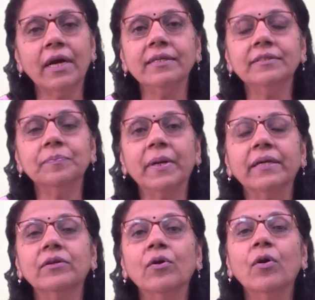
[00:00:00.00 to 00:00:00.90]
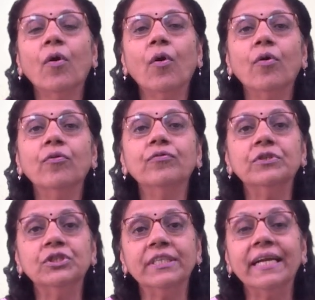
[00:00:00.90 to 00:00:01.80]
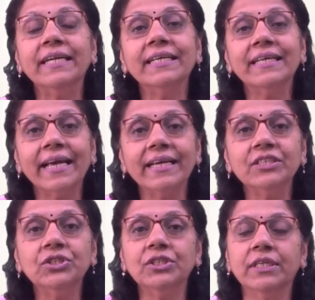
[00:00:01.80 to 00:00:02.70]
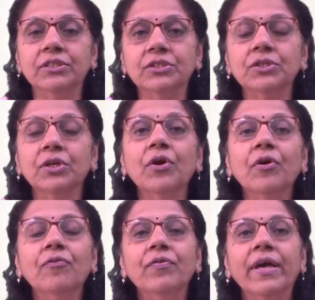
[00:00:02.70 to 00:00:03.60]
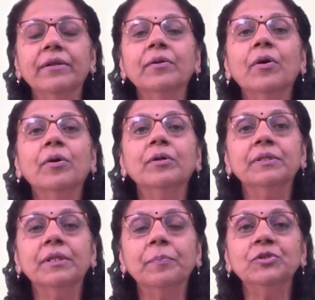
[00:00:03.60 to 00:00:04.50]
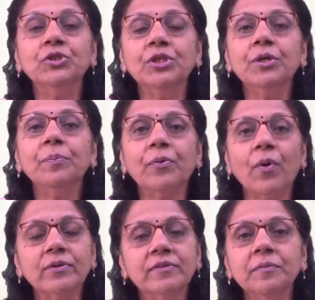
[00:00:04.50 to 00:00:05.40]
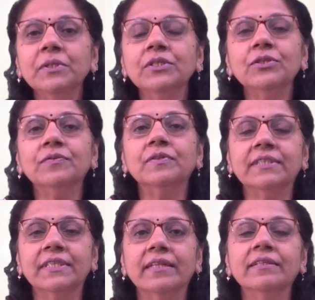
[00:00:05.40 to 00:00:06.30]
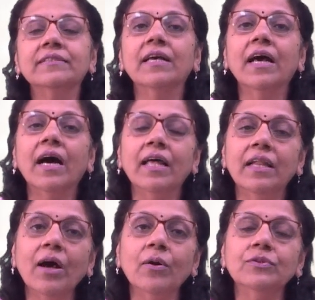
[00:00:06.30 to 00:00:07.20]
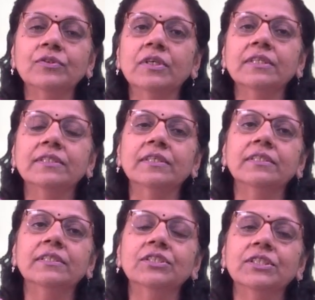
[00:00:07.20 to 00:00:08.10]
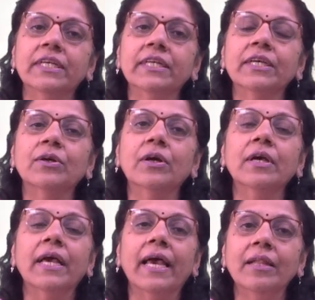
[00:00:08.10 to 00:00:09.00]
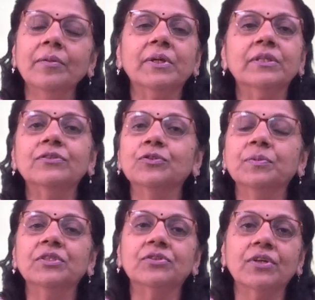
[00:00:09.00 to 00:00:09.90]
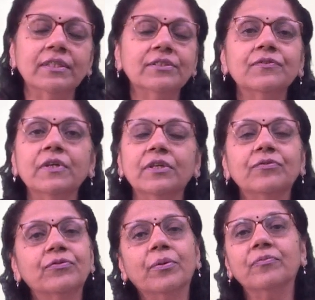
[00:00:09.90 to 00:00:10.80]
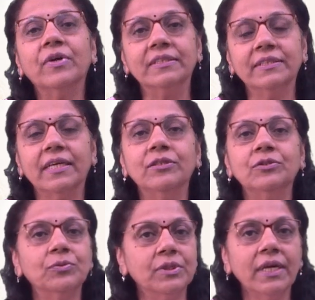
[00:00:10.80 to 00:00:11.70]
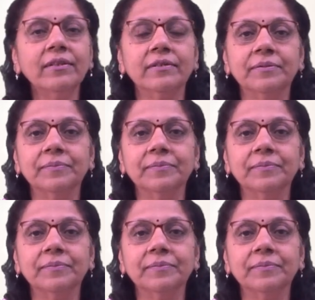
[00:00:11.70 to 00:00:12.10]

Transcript: aspect of genetic exchange, when the sheer proximity of the cells allows certain genetic elements to be transferred from one cell to the other.